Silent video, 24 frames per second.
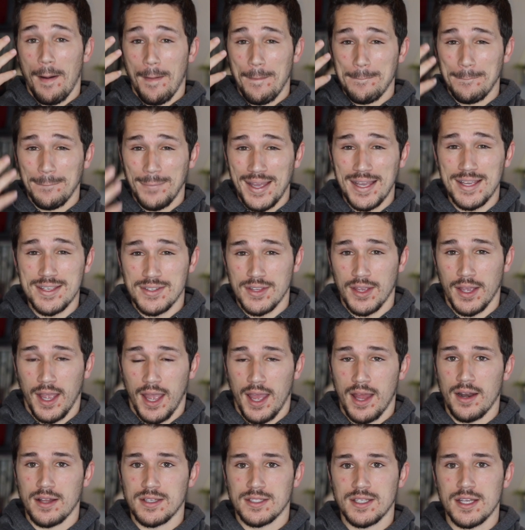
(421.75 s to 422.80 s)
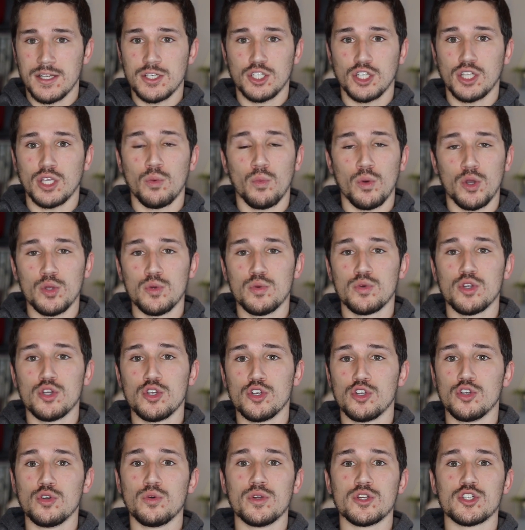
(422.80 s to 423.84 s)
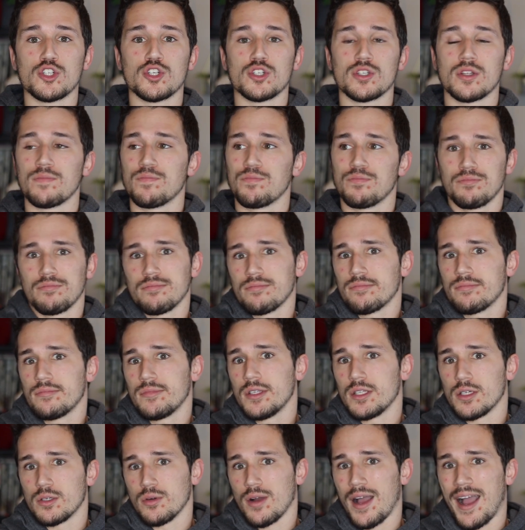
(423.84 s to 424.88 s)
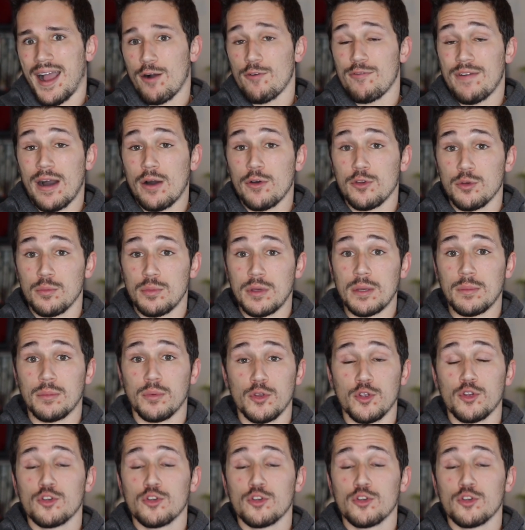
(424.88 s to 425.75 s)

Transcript: amazing. And essentially, what you can do is just you know, outvalue people.